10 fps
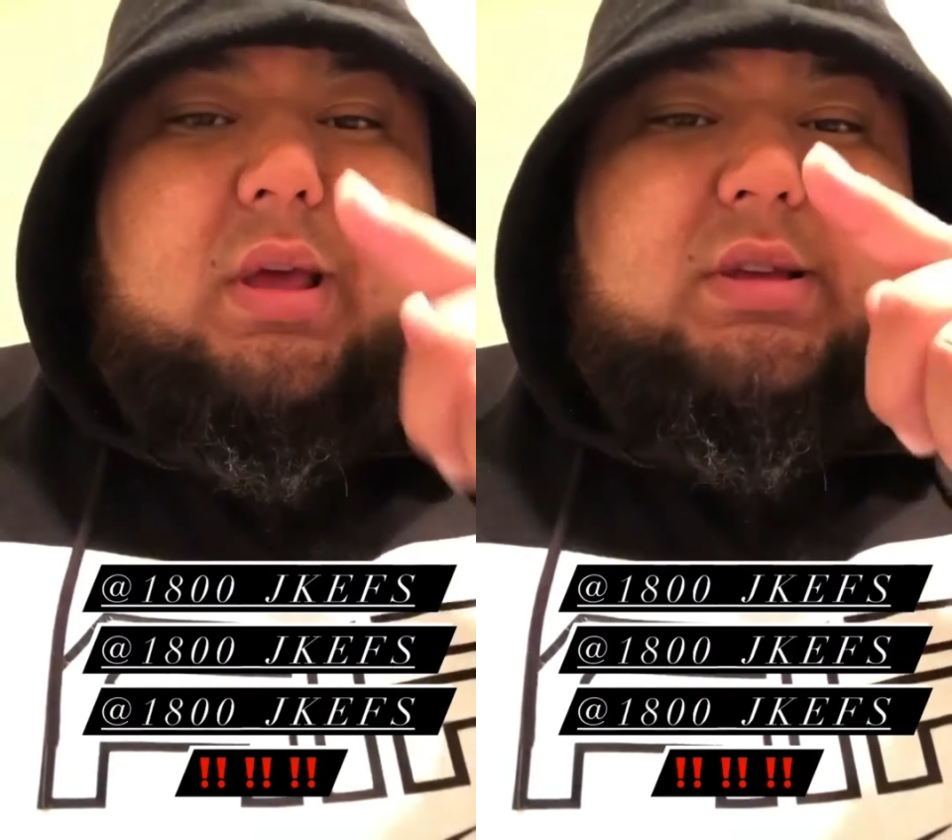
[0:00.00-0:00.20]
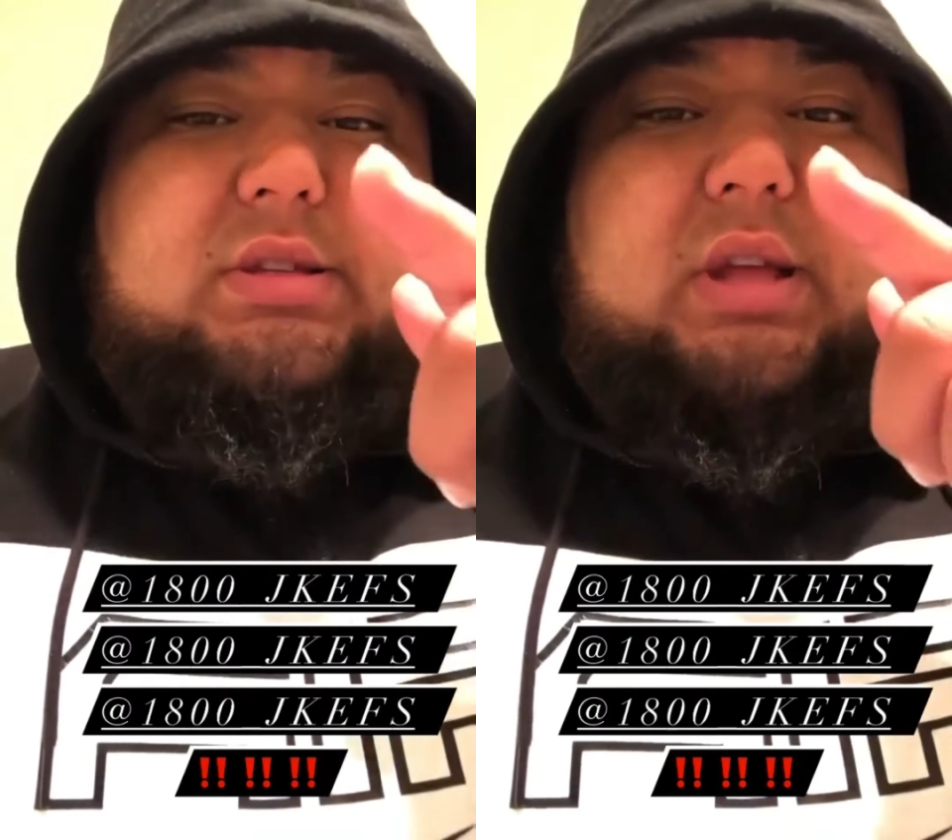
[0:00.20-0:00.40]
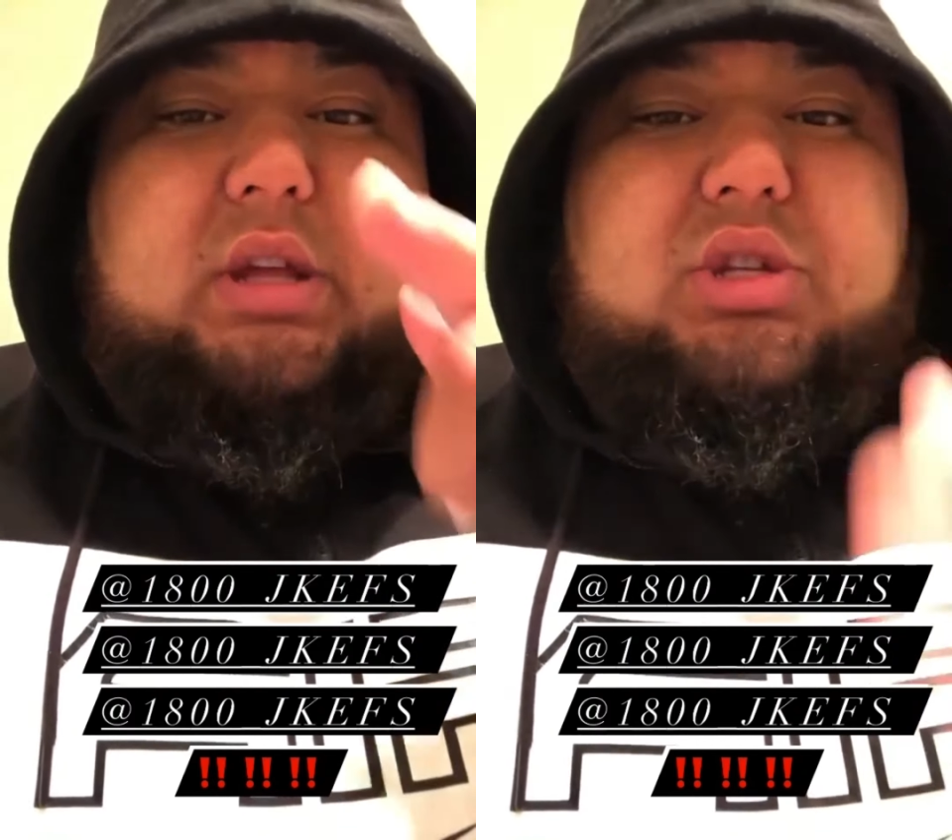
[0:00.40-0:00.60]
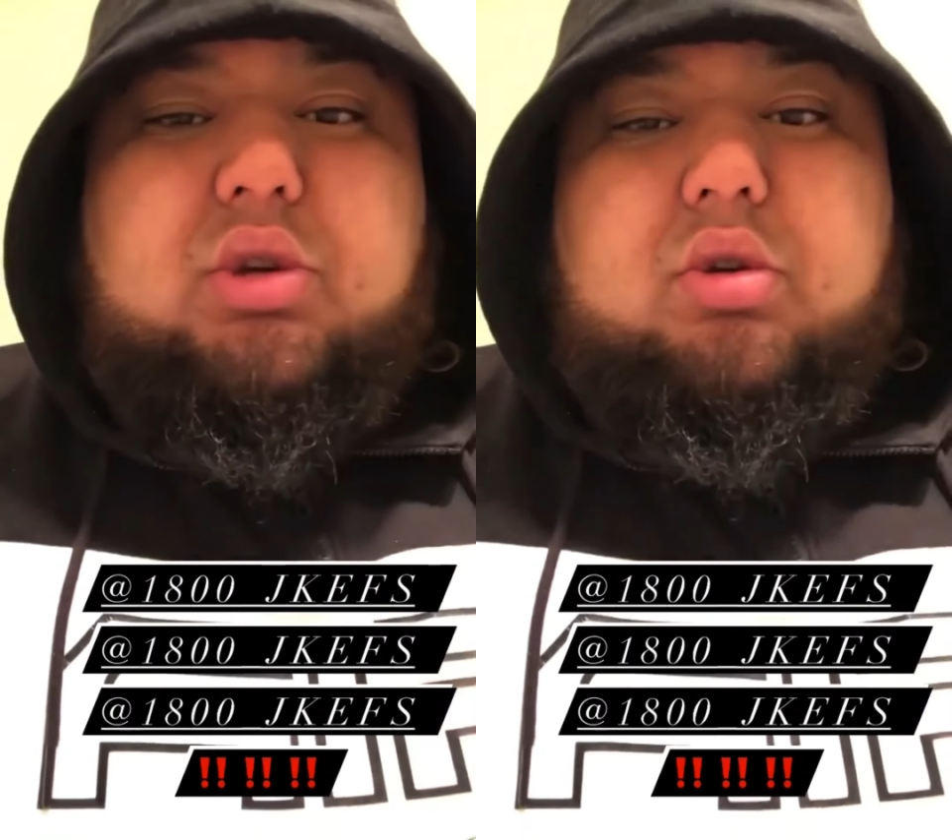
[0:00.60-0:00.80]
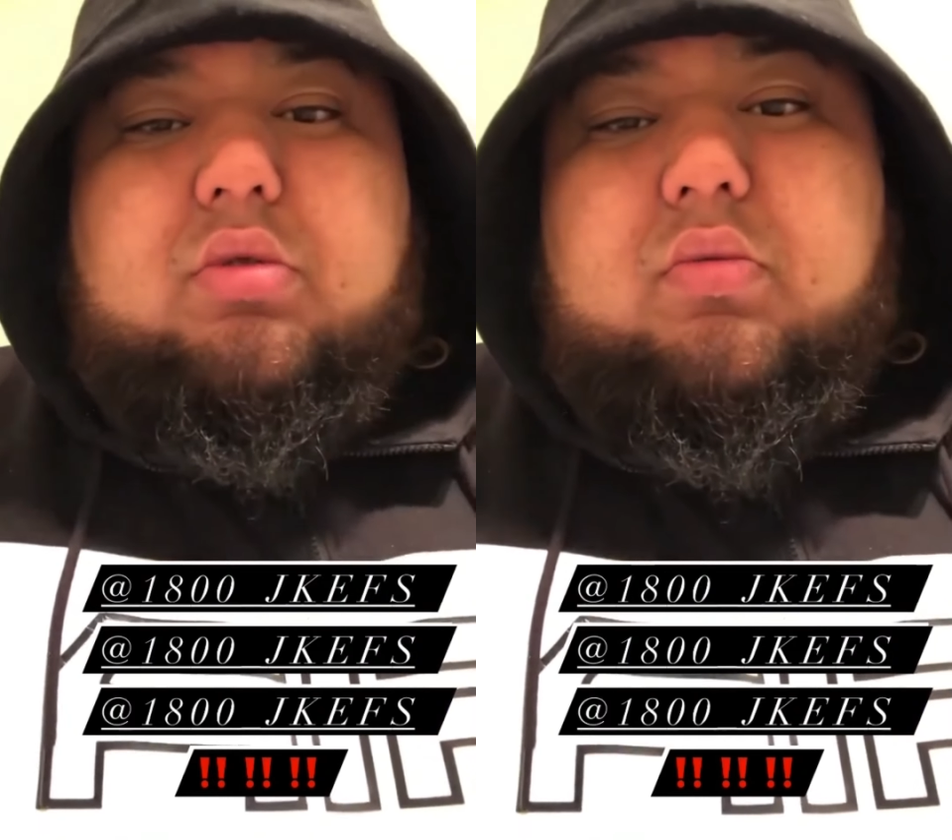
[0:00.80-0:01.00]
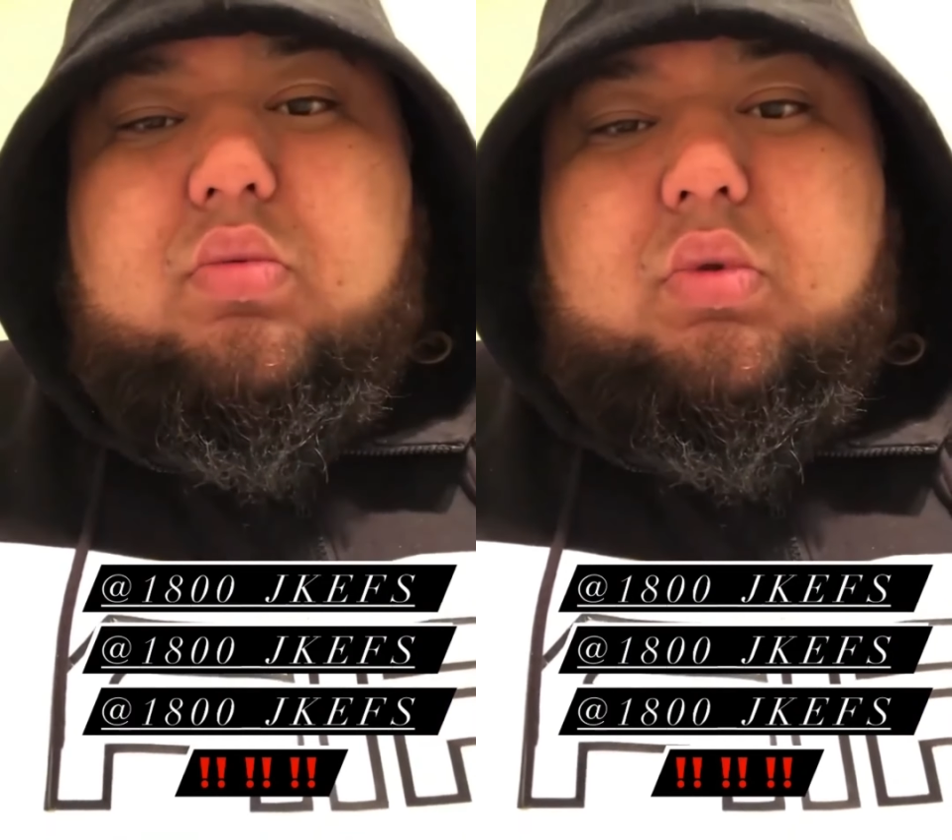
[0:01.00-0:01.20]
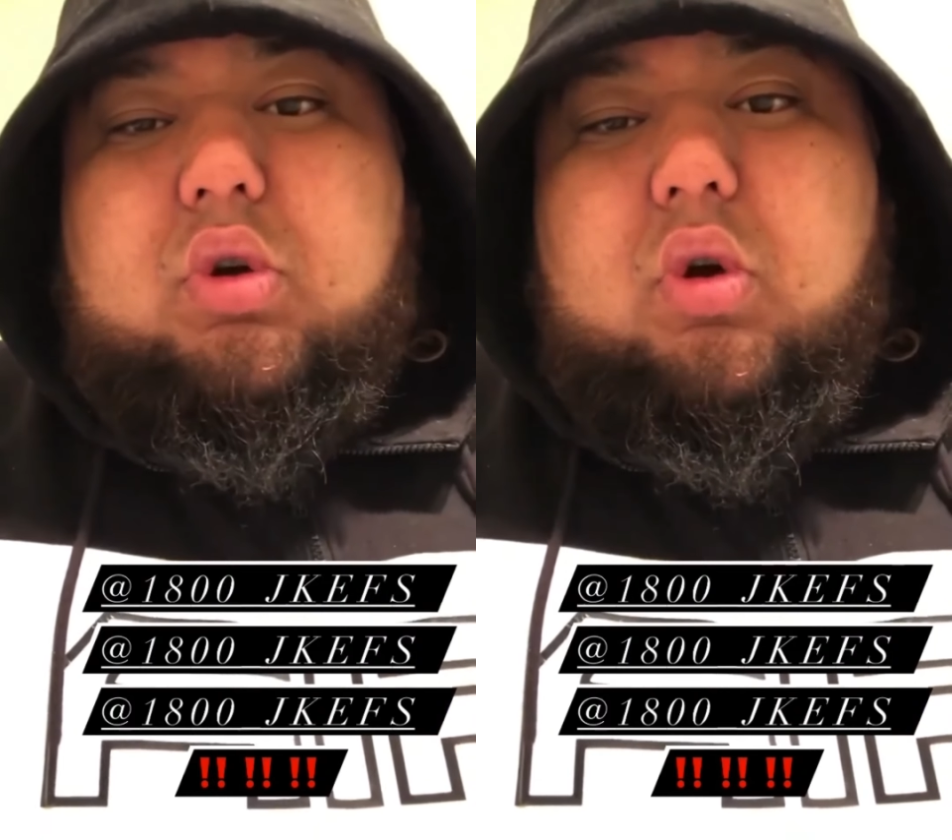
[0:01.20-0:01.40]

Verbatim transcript: And stay tuned, we've